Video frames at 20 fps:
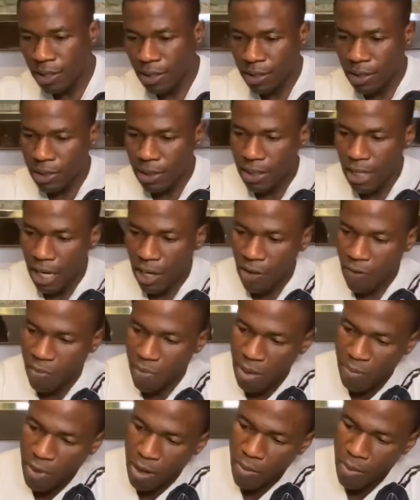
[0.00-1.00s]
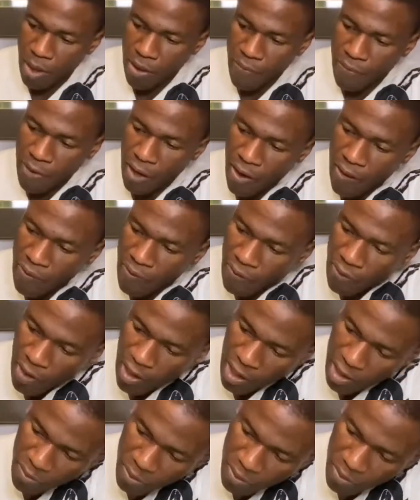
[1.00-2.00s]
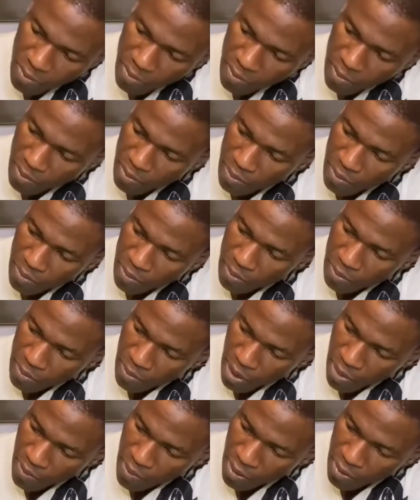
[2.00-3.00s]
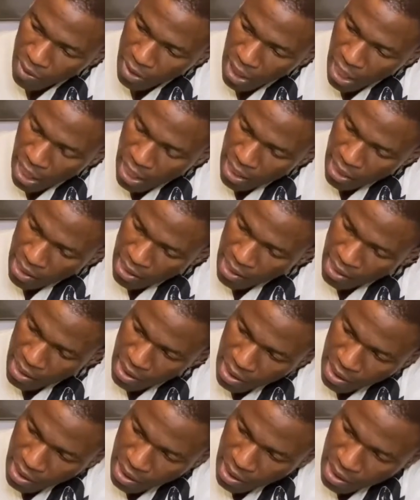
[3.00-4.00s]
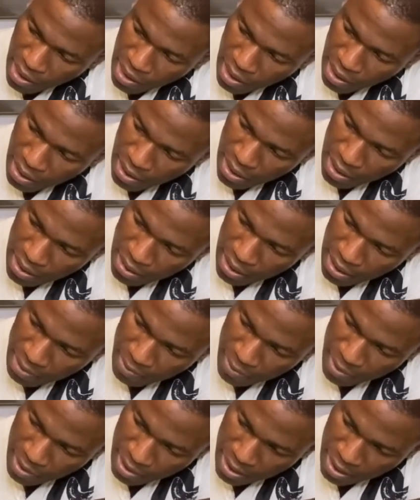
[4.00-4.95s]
Take off my mobile phone first by rotating it, and then the